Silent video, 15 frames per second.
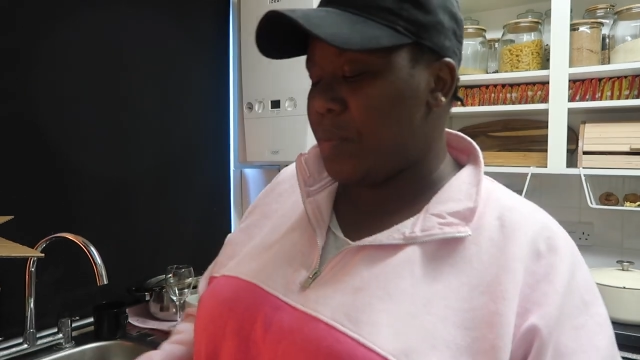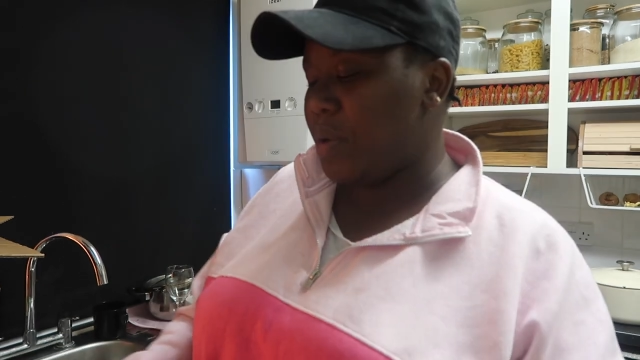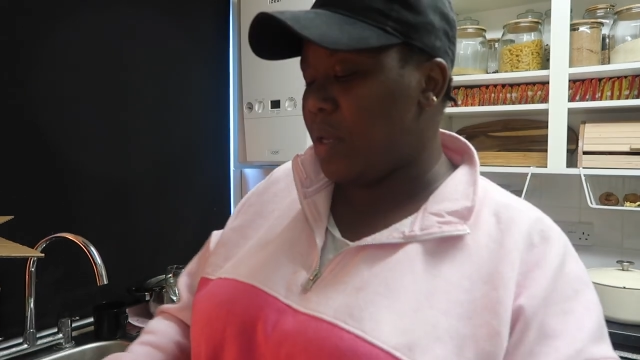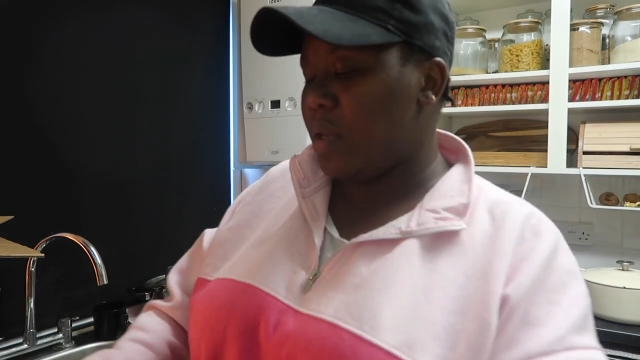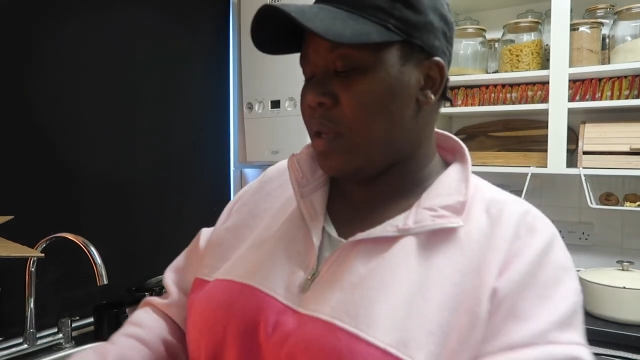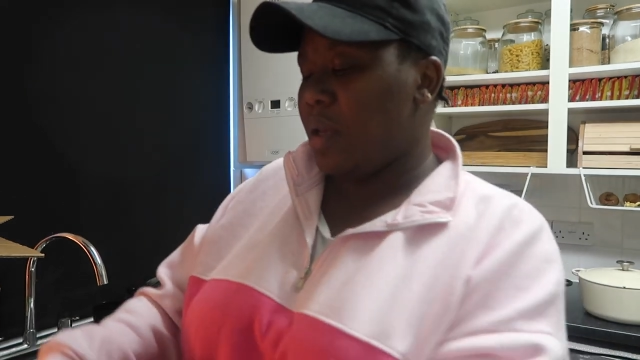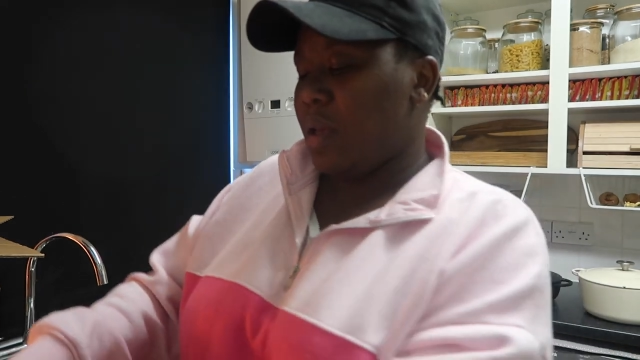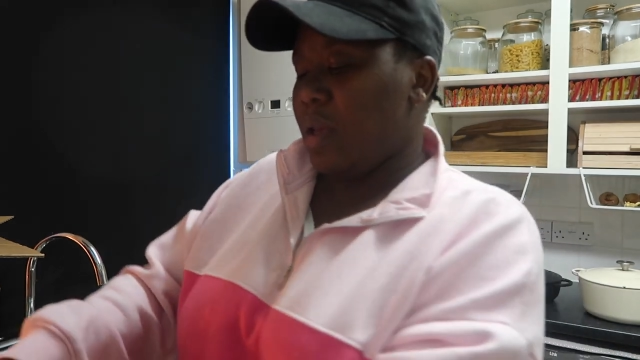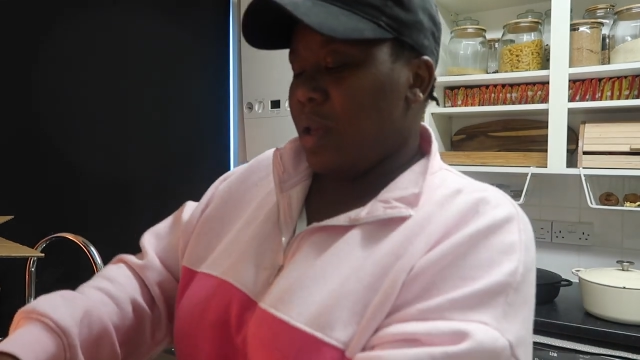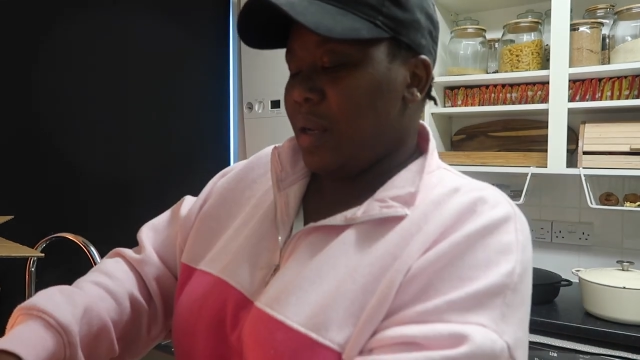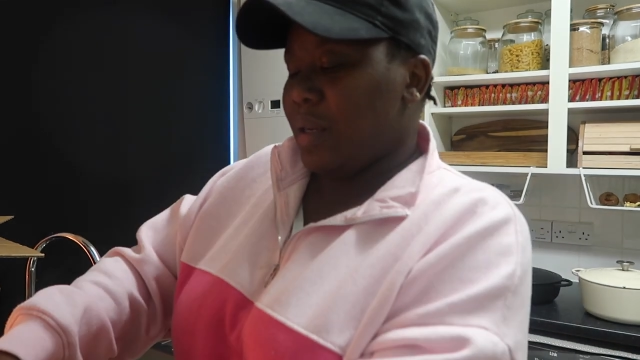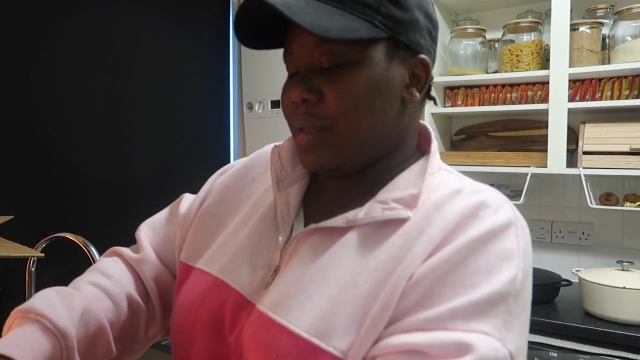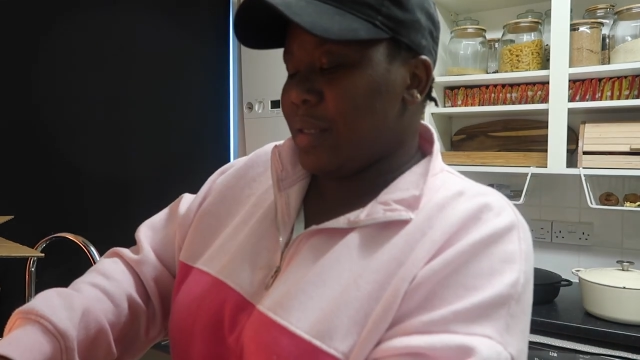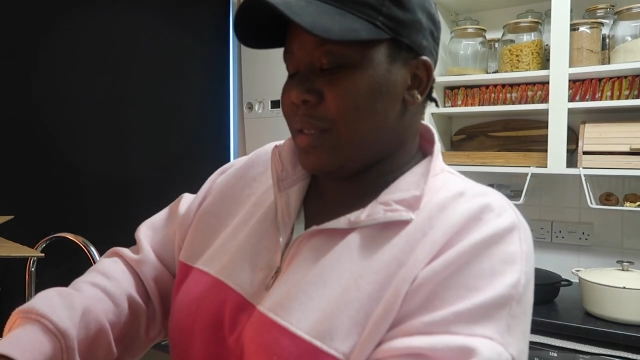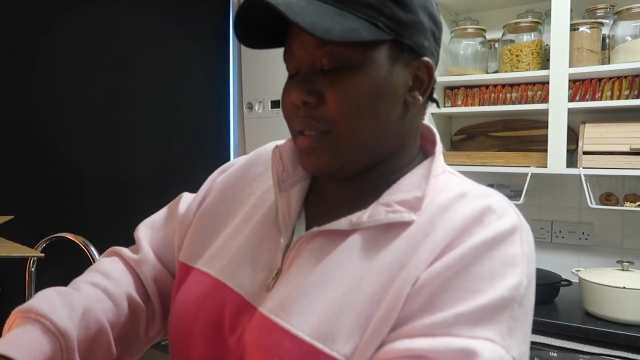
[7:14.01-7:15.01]
me
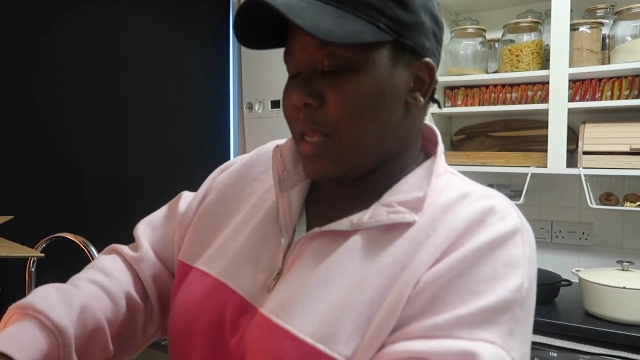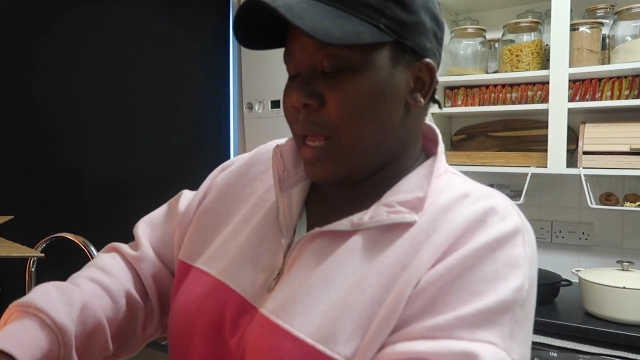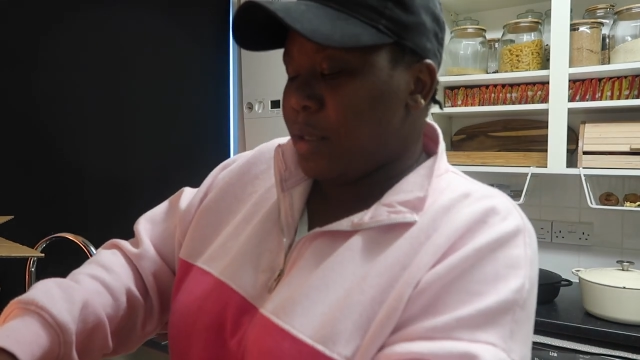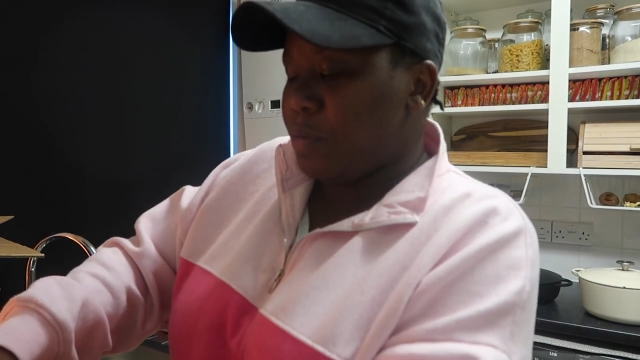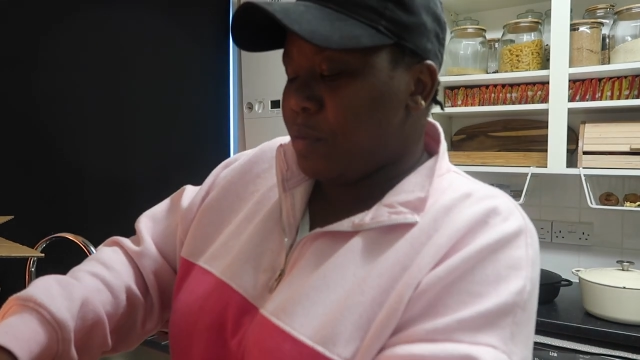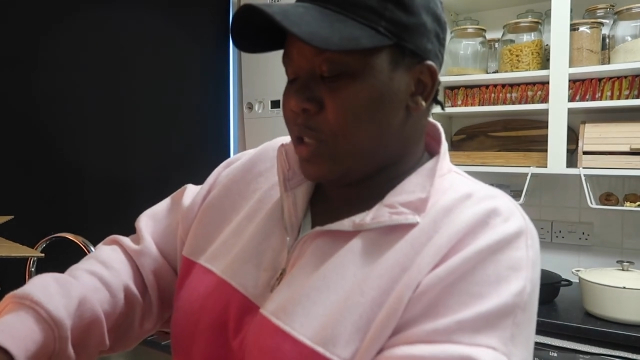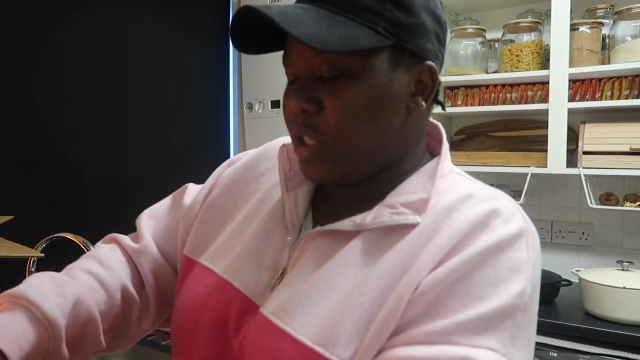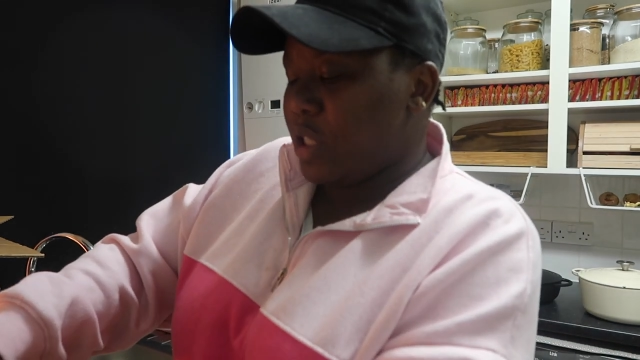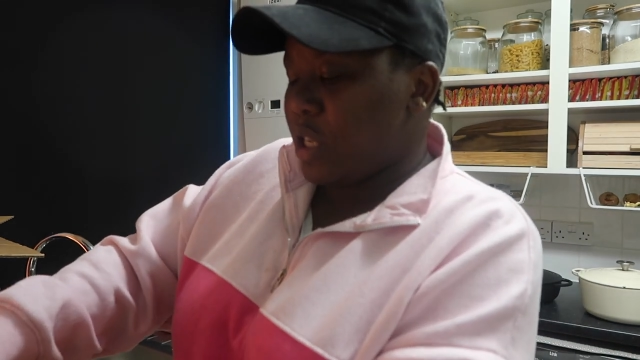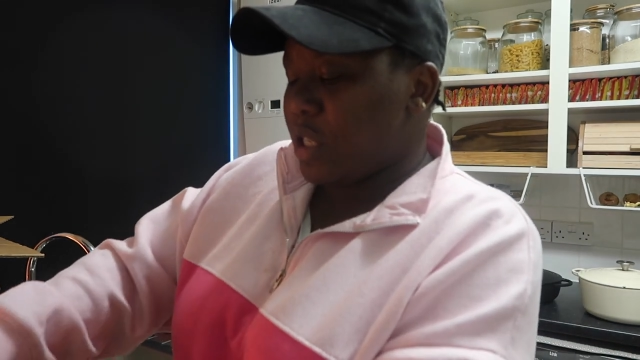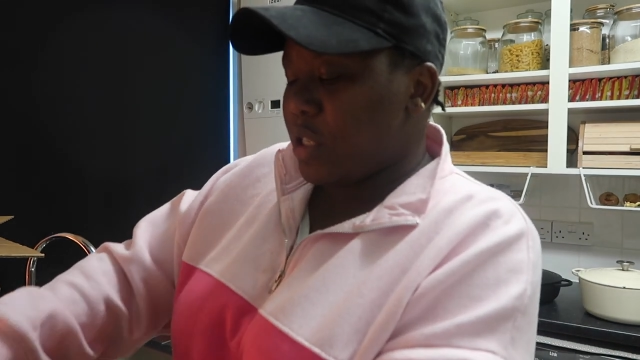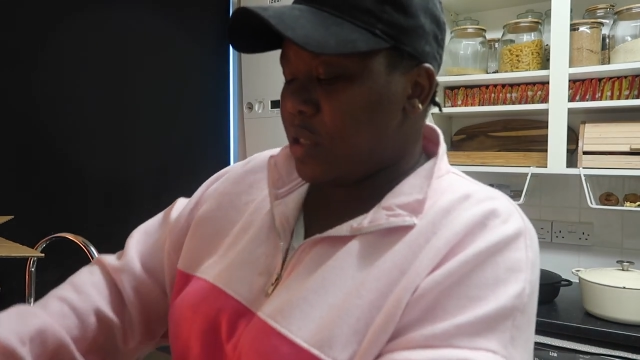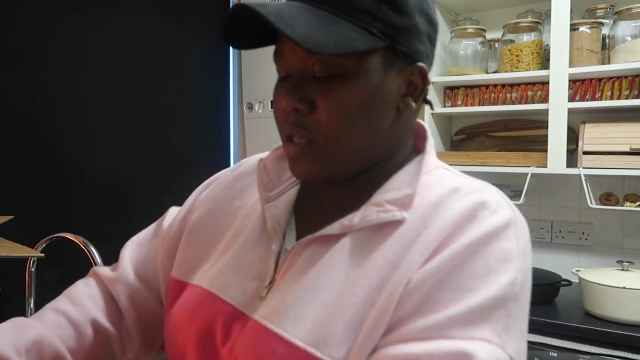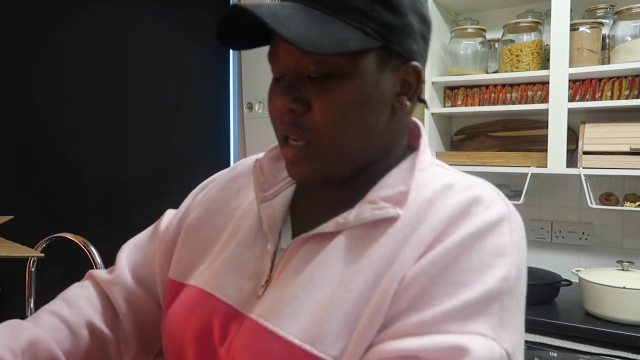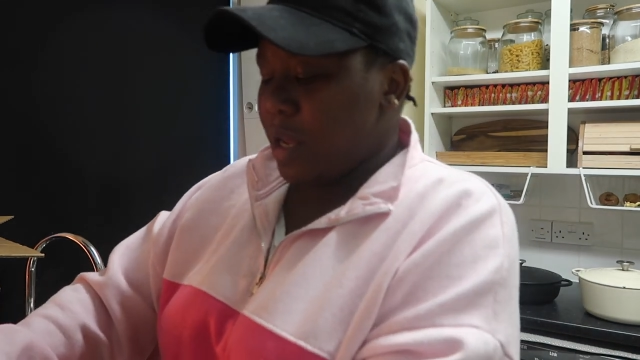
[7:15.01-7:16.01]
because as much
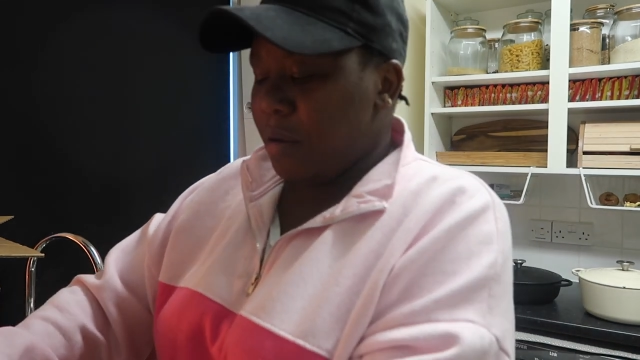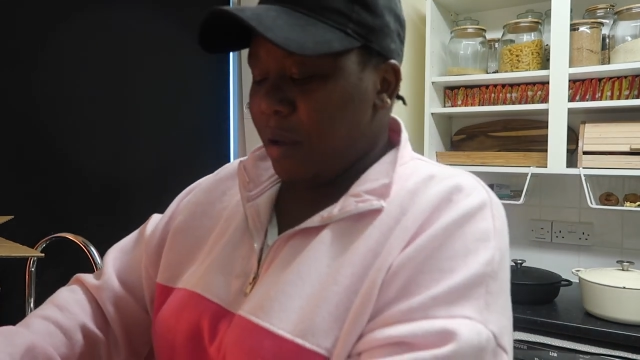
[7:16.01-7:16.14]
as